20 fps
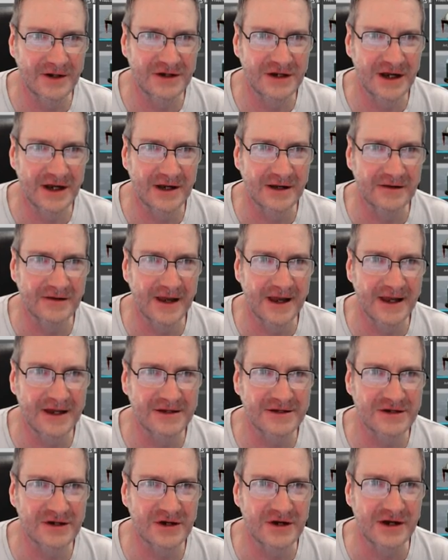But yeah, they
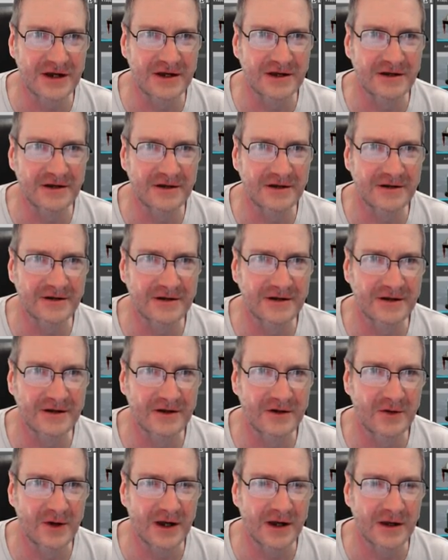get dirty
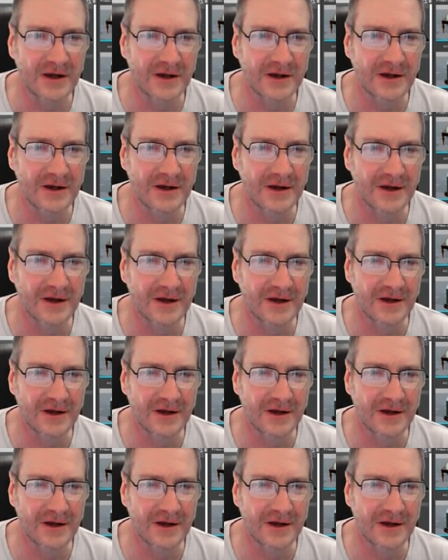quick.